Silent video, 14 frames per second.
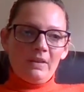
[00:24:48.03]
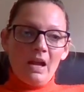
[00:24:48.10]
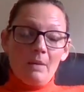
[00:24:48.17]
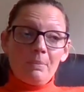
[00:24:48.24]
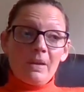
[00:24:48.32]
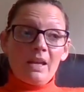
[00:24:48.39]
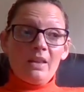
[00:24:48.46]

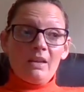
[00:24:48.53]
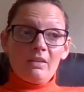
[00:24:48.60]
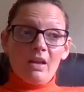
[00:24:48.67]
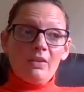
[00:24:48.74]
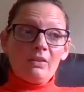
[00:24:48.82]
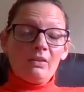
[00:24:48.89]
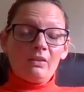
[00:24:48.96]
Now, Peter, there's
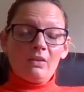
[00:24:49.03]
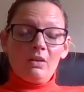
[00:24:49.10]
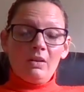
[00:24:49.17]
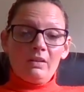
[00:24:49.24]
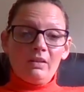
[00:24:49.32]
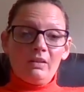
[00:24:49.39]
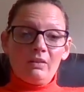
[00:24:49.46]
other
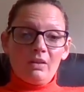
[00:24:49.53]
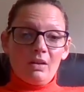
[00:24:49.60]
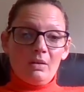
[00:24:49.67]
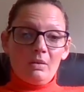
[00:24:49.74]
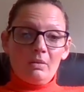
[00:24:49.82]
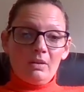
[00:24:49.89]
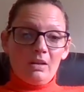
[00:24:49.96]
societies
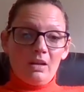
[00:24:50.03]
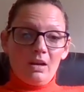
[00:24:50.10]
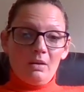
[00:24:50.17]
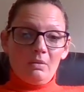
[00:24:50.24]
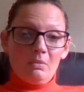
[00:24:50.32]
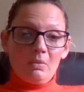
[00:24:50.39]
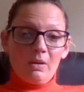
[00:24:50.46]
that, you
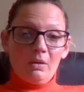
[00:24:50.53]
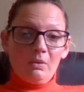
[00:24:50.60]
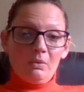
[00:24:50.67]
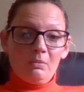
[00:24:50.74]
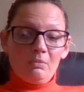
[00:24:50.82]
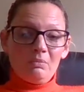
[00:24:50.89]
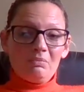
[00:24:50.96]
know,
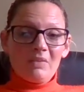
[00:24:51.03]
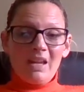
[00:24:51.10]
will,